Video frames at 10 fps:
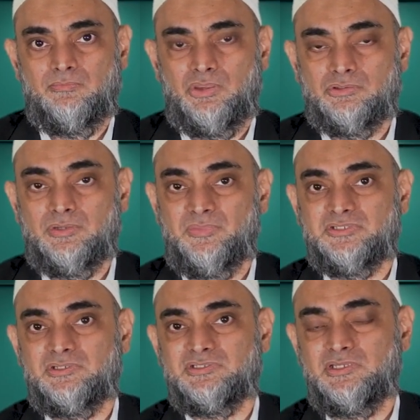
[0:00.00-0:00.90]
Because a
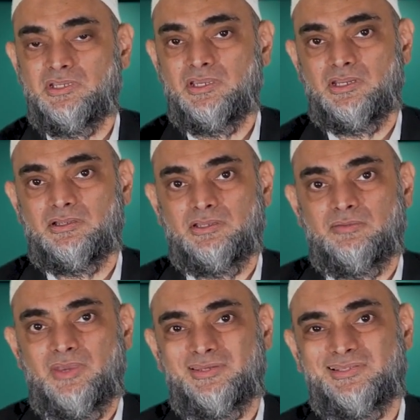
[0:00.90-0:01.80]
person is sitting in a
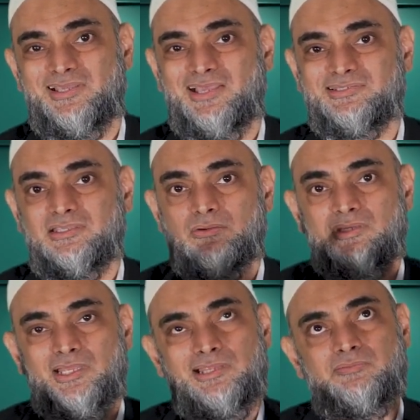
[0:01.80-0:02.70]
club and he's asking, oh
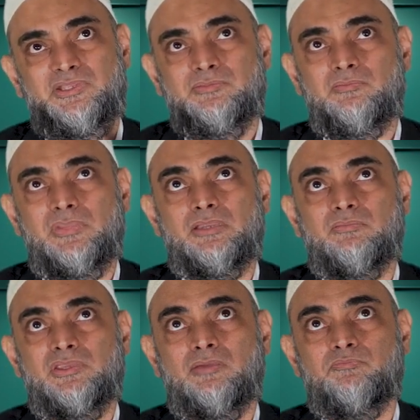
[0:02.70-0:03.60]
Ya Allah, please make
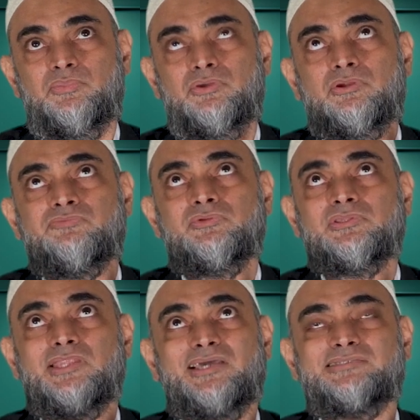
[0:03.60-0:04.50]
me a beautiful,
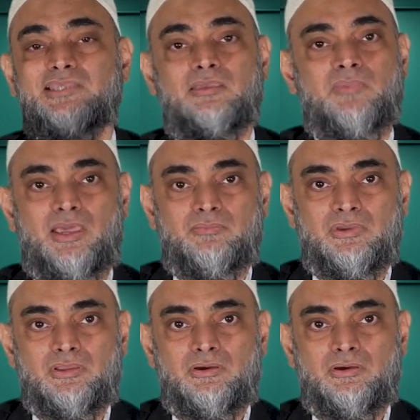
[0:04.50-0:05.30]
nice imam.